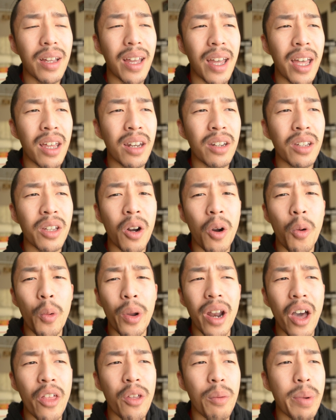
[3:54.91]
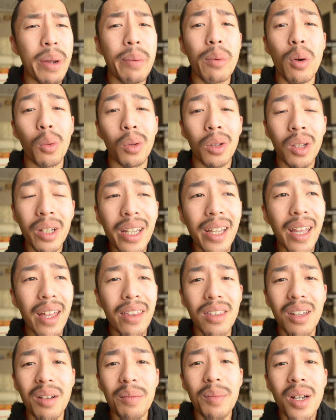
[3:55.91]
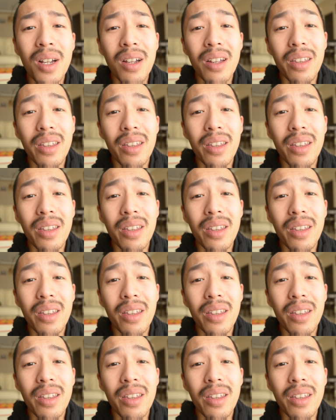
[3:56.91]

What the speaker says: and, you know, when other people were looking at them,